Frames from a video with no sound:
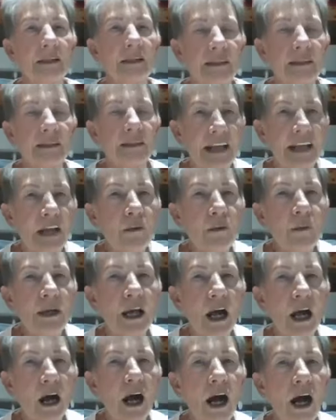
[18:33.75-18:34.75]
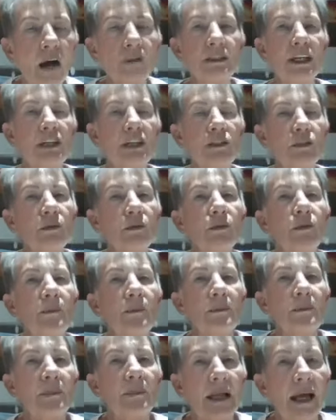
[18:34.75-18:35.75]
Then we go out into
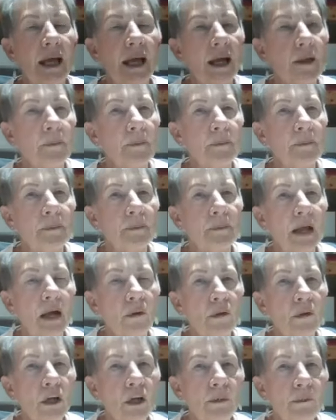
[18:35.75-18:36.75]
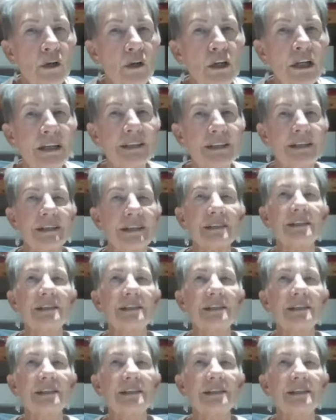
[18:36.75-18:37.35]
um, our communities.